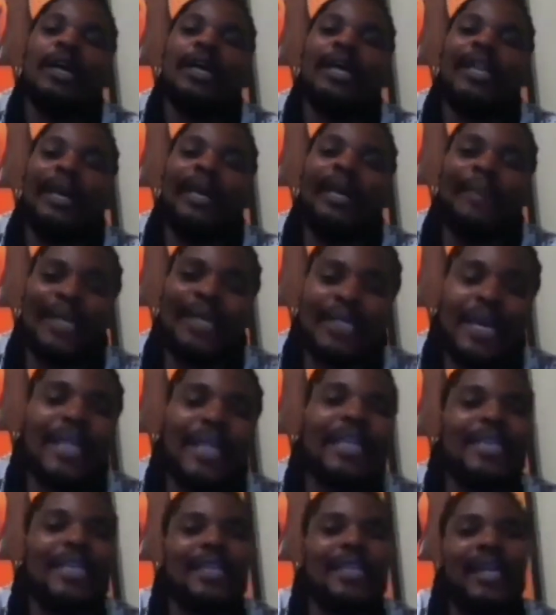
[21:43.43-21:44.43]

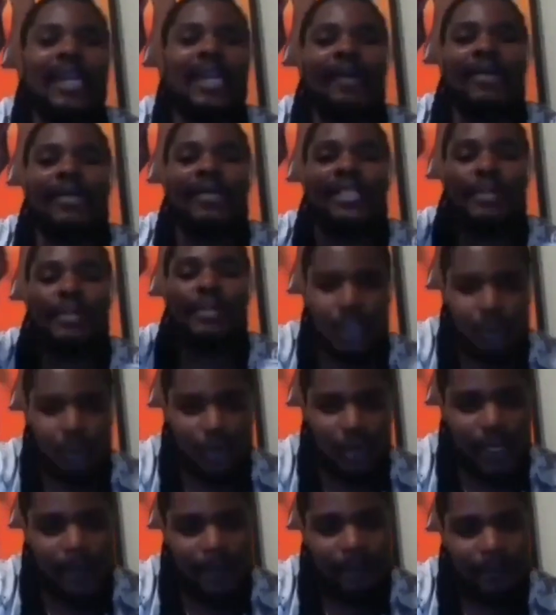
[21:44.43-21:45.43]
abadala, nalabo
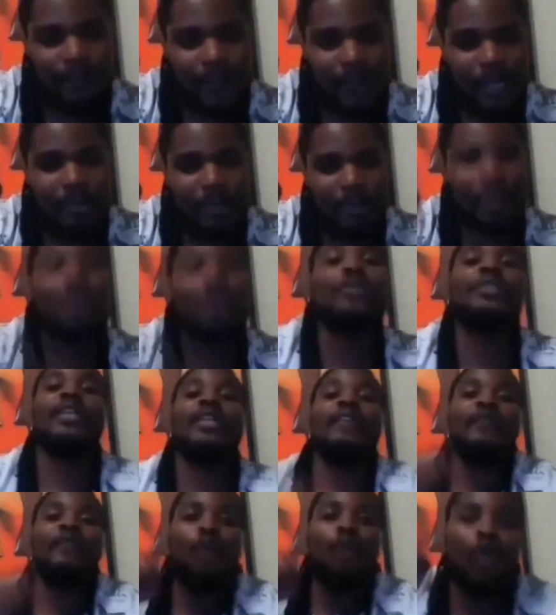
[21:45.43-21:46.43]
sebashona, because
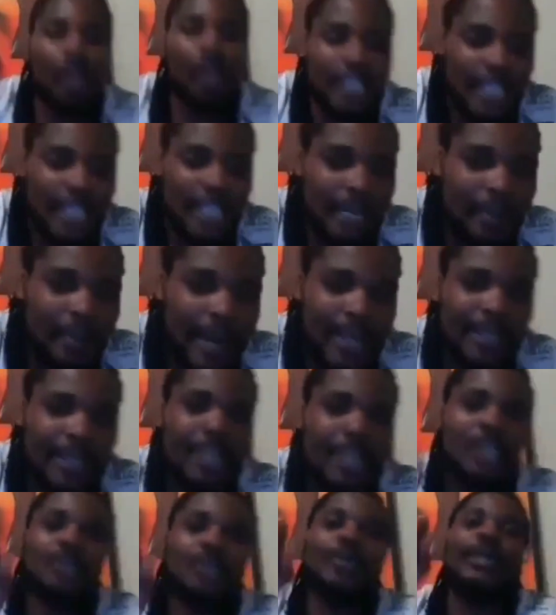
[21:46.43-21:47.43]
they've walked that path,
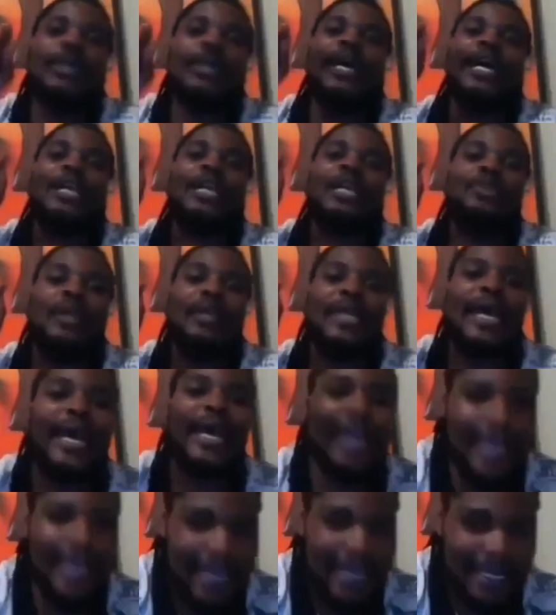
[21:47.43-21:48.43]
so they are actually
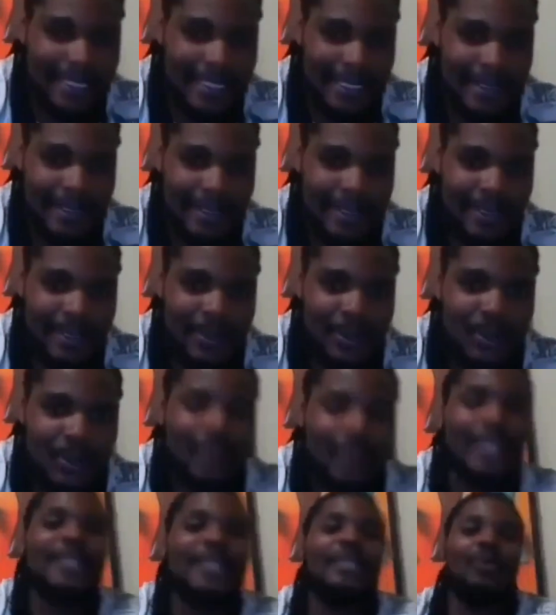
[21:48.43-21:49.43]
ahead. So
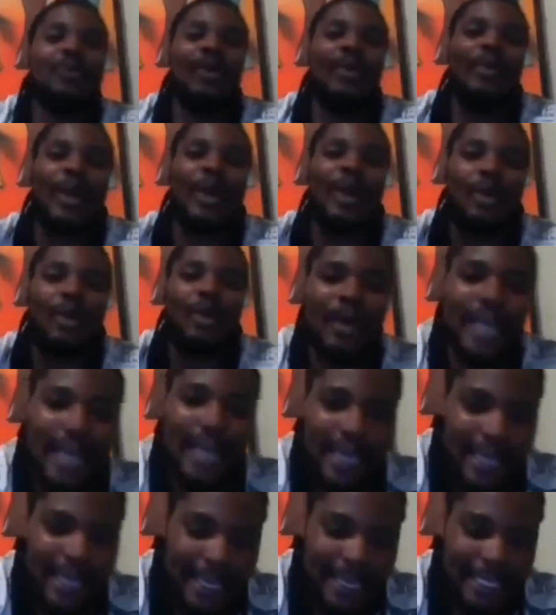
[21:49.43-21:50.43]
that is where we are going
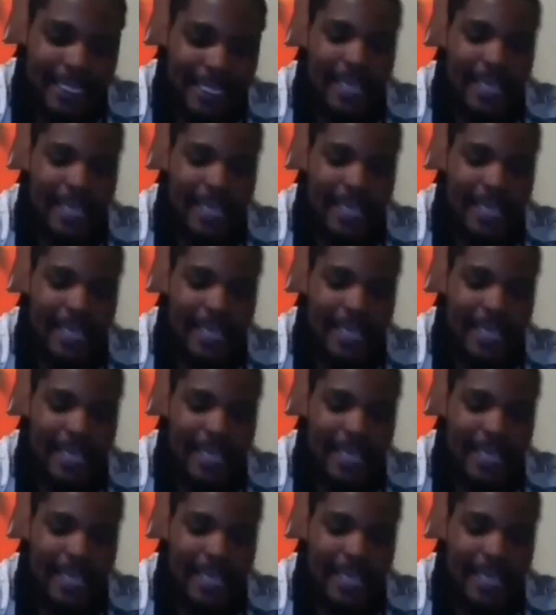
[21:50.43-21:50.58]
ahead.